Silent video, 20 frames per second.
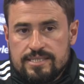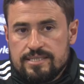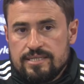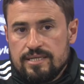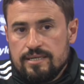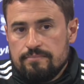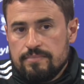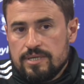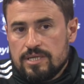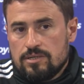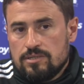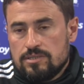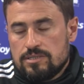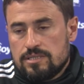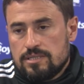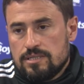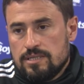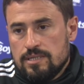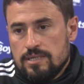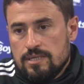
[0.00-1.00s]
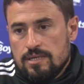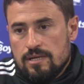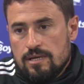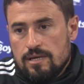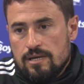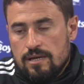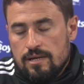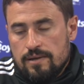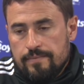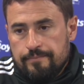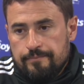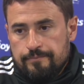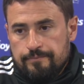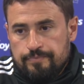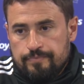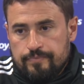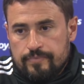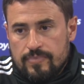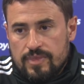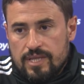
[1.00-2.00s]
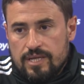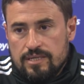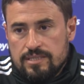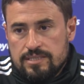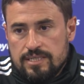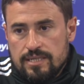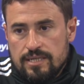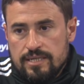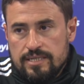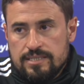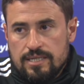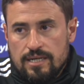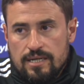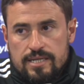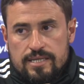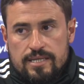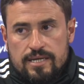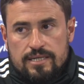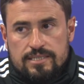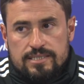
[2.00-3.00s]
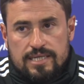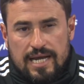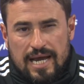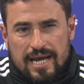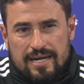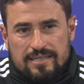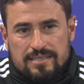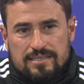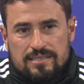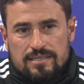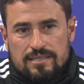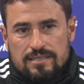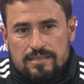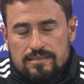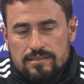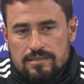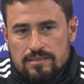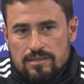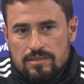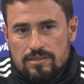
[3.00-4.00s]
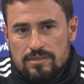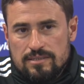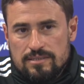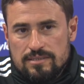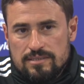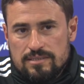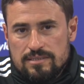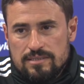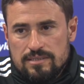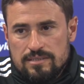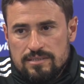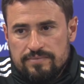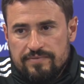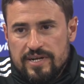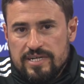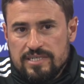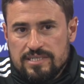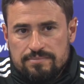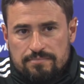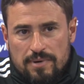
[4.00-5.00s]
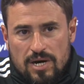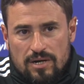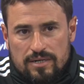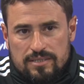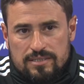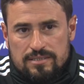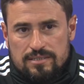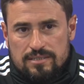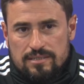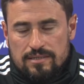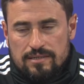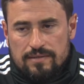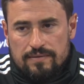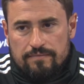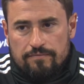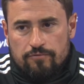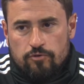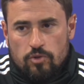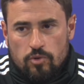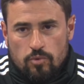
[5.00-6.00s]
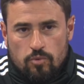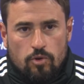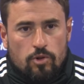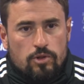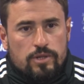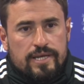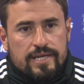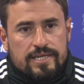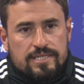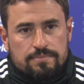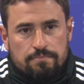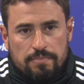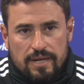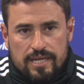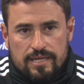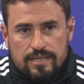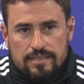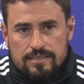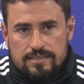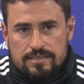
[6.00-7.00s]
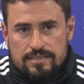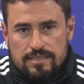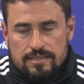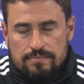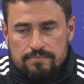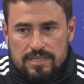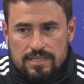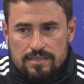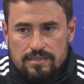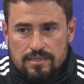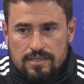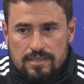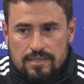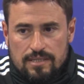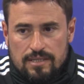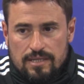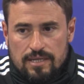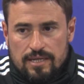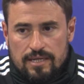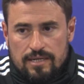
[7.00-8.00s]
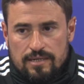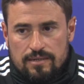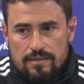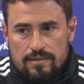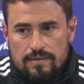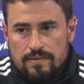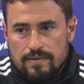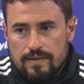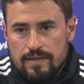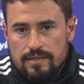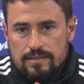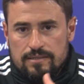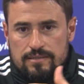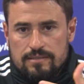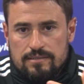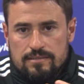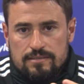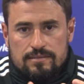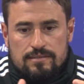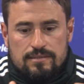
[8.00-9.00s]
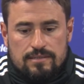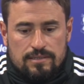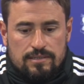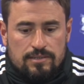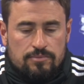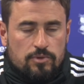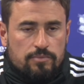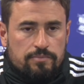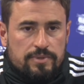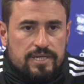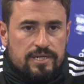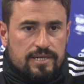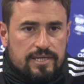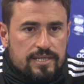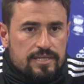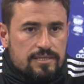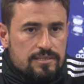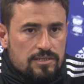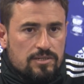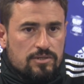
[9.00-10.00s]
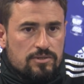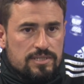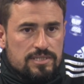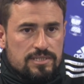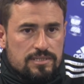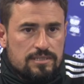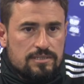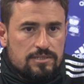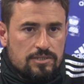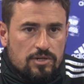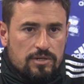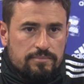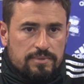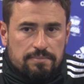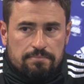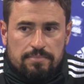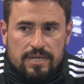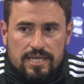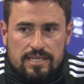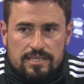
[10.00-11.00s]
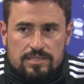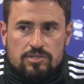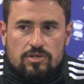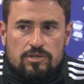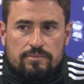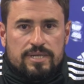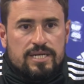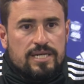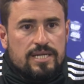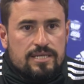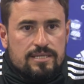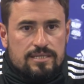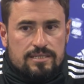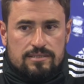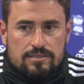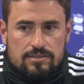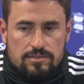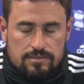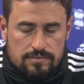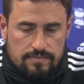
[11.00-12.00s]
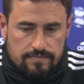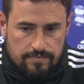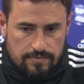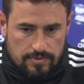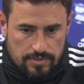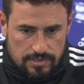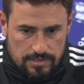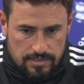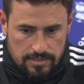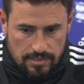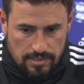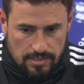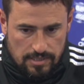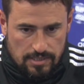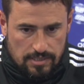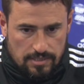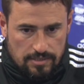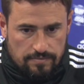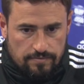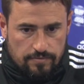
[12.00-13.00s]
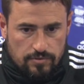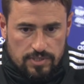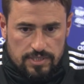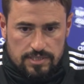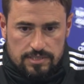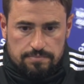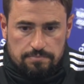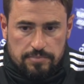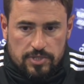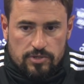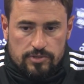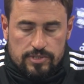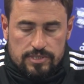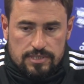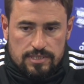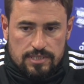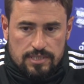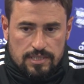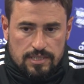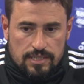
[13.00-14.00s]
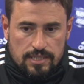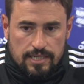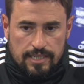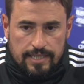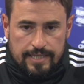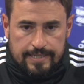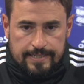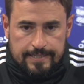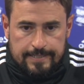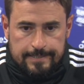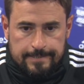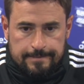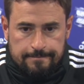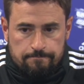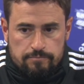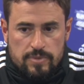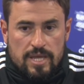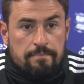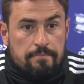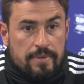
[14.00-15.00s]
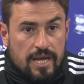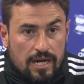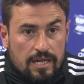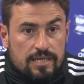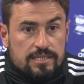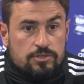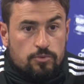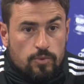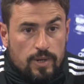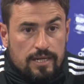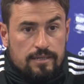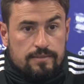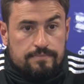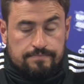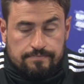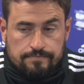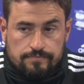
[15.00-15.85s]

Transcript: a team, because He's a leader, he's a character, you know, he's very smart for the role that he's playing in the team, and it will be needed, you know, it's got to be a player that's got to be needed, you know, for this period. And Bella as well,